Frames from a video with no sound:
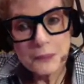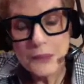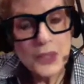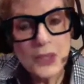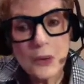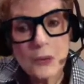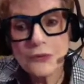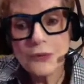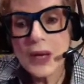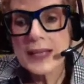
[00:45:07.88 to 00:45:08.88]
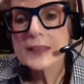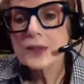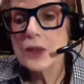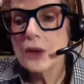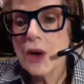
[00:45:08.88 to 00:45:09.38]
you know find
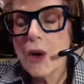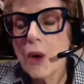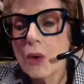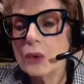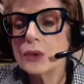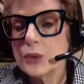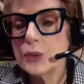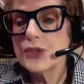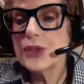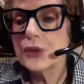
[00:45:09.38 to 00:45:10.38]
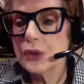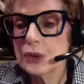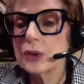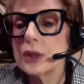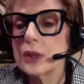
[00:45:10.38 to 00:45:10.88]
a whole new
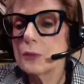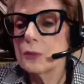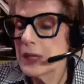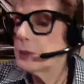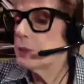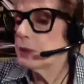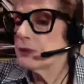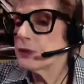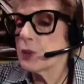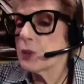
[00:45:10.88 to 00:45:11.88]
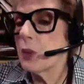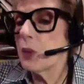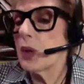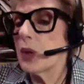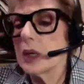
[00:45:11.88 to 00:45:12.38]
circle of people for
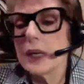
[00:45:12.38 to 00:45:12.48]
support